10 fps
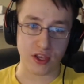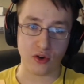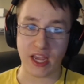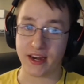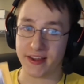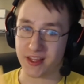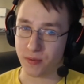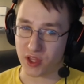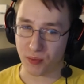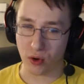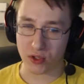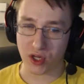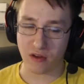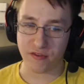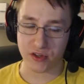You can get them at the post
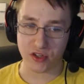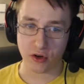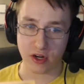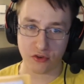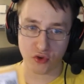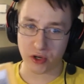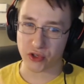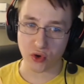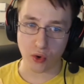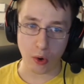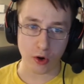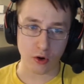office or at a drugstore